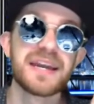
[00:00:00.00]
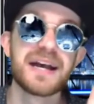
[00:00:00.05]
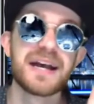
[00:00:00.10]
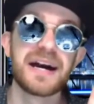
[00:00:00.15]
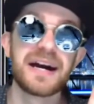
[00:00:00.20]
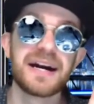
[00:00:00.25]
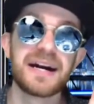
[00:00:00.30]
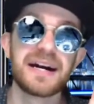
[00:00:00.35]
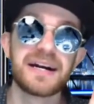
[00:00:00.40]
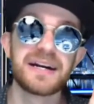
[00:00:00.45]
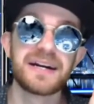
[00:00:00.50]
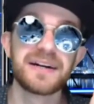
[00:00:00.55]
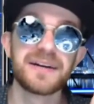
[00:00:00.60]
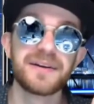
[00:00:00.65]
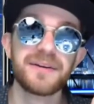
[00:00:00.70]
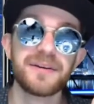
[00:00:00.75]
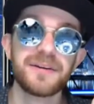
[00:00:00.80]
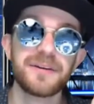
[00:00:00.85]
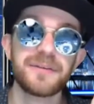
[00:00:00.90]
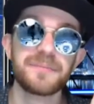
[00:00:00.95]

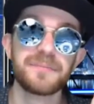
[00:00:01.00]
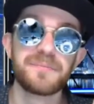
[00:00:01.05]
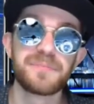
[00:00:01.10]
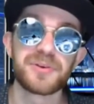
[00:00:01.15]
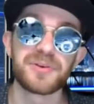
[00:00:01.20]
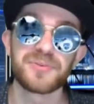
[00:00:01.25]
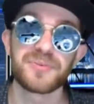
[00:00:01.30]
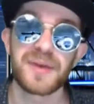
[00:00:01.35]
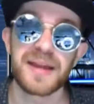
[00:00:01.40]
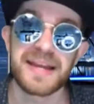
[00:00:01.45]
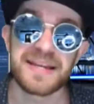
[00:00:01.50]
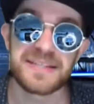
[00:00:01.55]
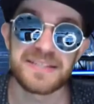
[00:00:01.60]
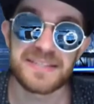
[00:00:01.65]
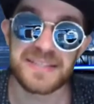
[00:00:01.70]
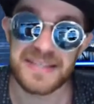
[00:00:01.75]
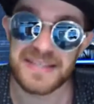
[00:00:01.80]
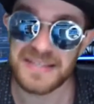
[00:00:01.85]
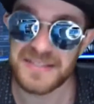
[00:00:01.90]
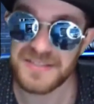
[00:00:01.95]
Perez
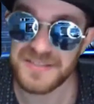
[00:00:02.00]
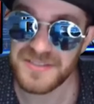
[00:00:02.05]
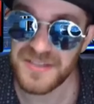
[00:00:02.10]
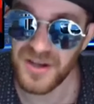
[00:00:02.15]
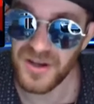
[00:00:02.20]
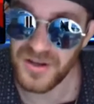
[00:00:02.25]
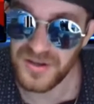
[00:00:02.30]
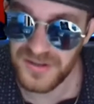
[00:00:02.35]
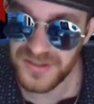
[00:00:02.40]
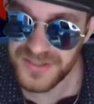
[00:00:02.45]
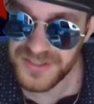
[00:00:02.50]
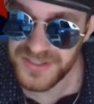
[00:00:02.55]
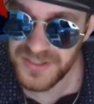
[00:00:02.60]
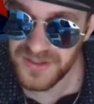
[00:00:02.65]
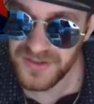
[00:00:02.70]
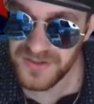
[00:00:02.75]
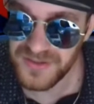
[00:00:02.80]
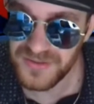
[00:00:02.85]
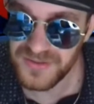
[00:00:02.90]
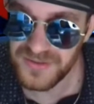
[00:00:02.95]
is
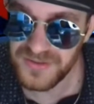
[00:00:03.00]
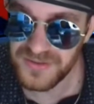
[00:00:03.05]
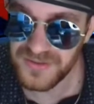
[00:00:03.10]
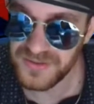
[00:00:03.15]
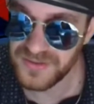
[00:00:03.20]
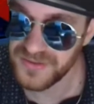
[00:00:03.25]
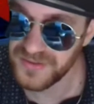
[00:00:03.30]
also